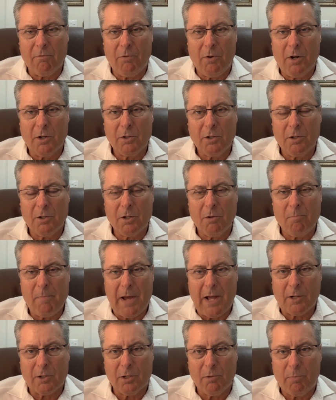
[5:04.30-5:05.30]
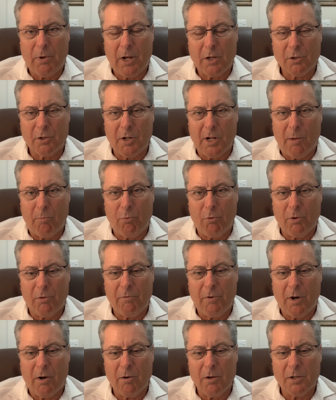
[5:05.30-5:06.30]
function to match the patient up with
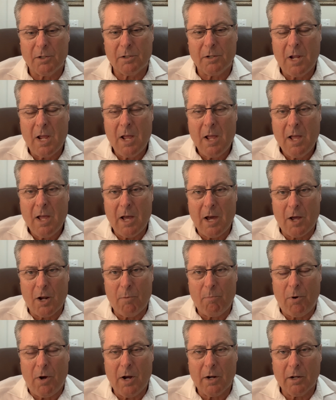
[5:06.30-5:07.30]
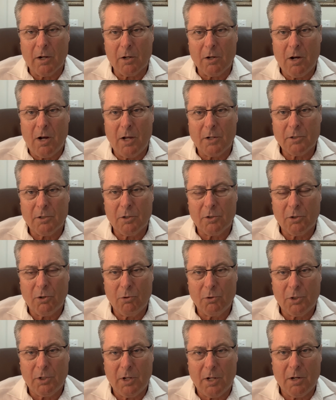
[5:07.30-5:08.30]
various out-of-pocket cost
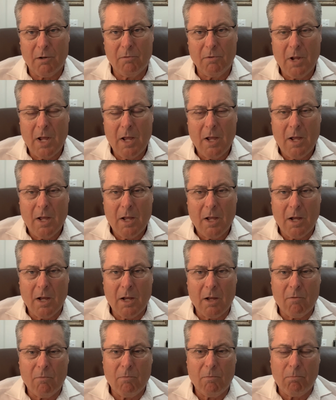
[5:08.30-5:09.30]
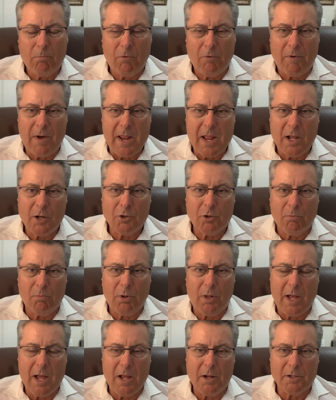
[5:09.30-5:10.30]
associated uh, financial
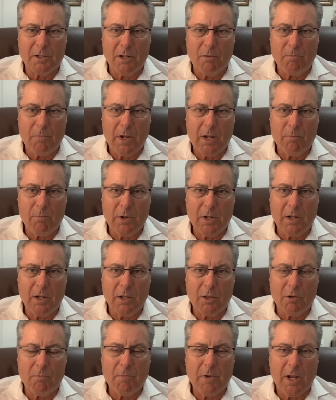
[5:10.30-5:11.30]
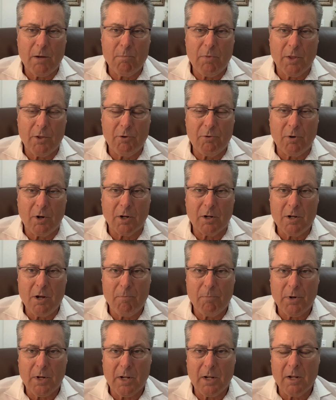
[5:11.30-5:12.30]
plans that may be either made by the drug
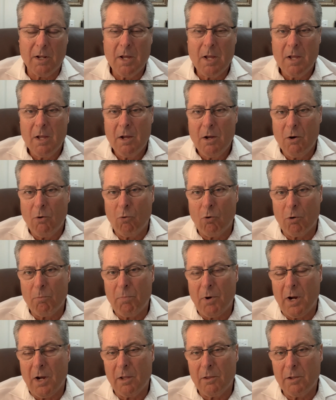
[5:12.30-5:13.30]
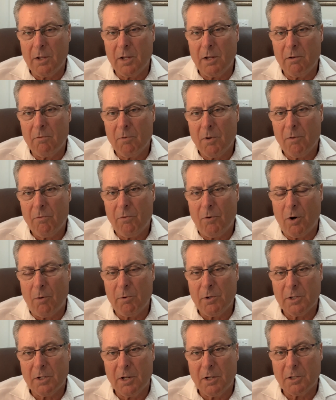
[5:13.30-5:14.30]
company or by the
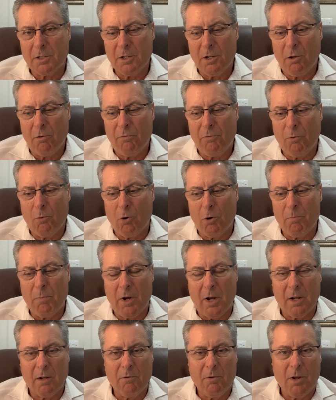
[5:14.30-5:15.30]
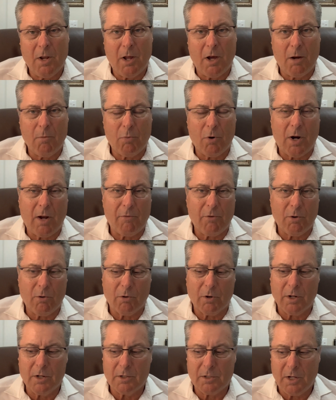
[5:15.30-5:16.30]
pharmacy itself or by nonprofit
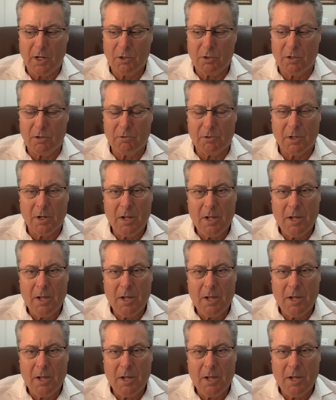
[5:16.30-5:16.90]
organizations.